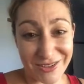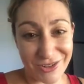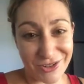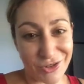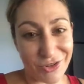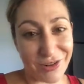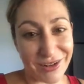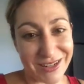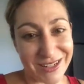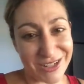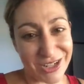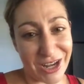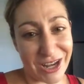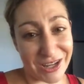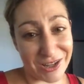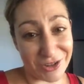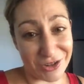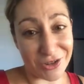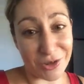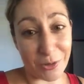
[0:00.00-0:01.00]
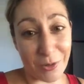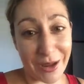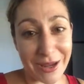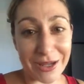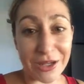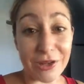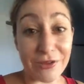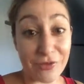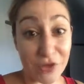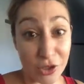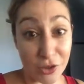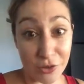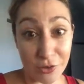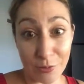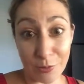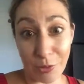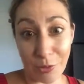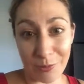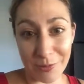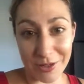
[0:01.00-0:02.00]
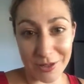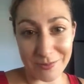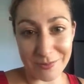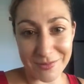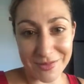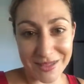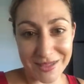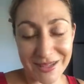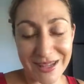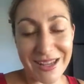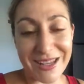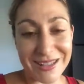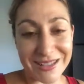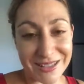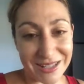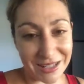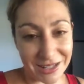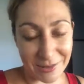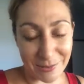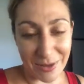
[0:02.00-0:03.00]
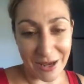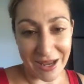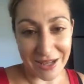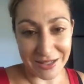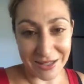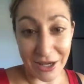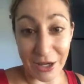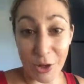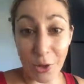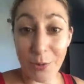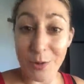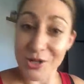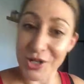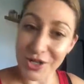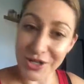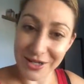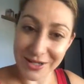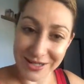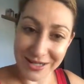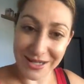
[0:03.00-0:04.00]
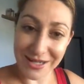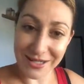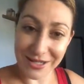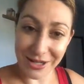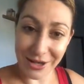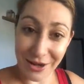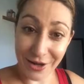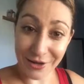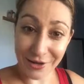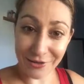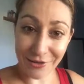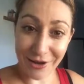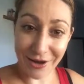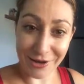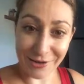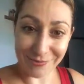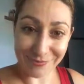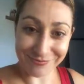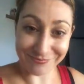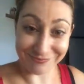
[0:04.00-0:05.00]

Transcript: try and change the way you view problems. See them as an opportunity to learn and grow.